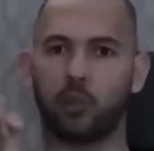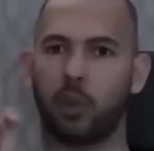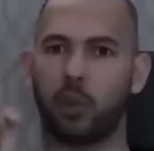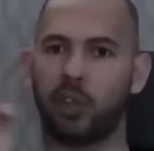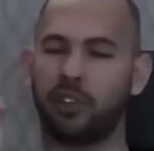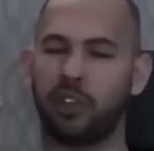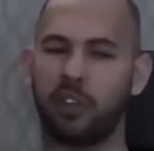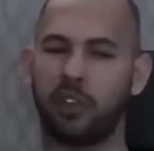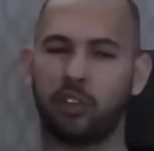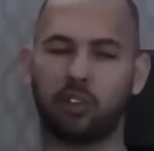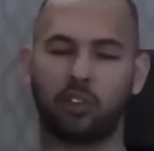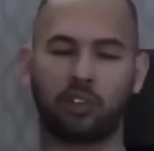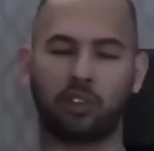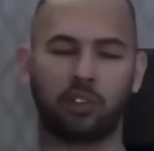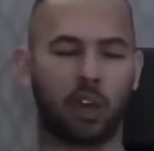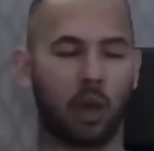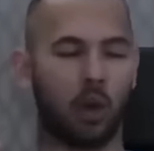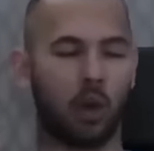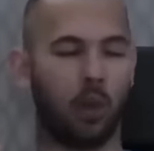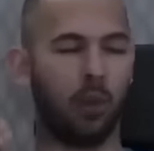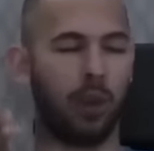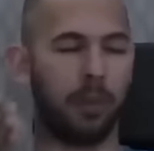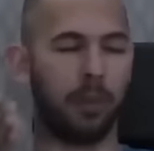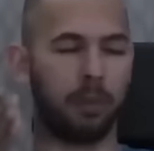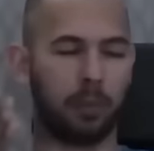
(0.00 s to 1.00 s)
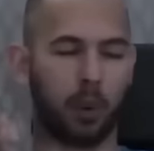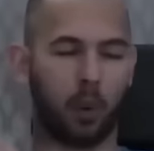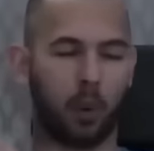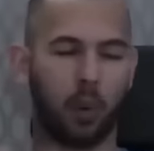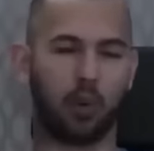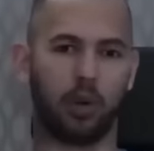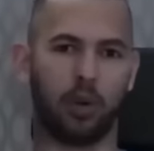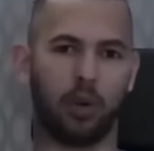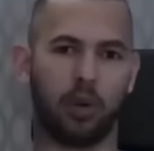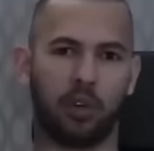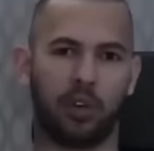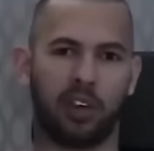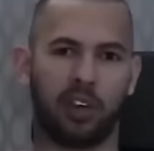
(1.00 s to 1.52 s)
is why I said it's so
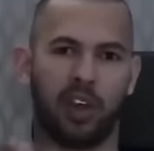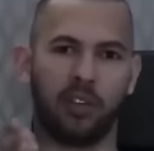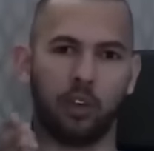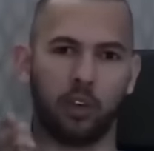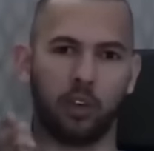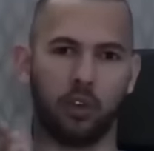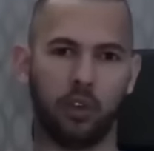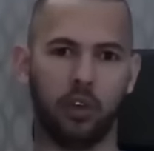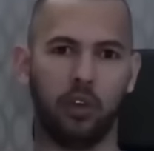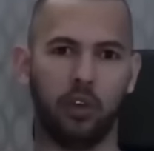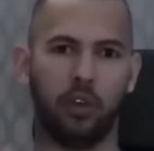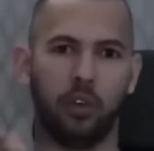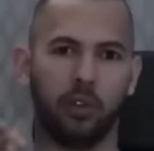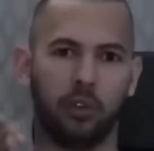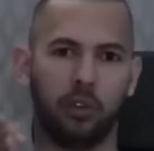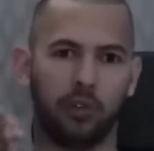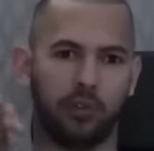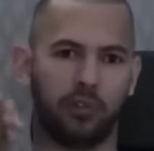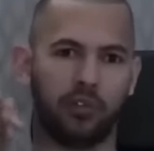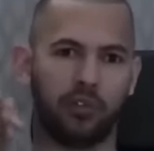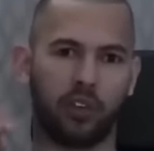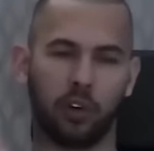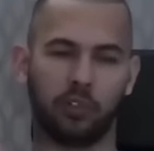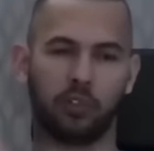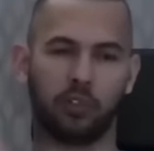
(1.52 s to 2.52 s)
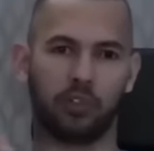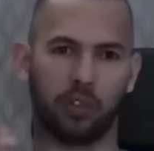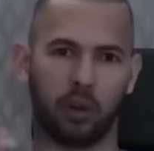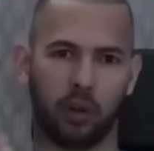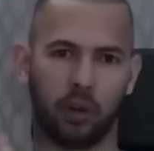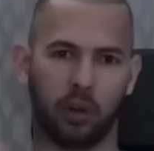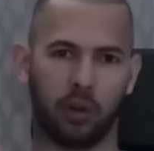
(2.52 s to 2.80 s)
important to have a good first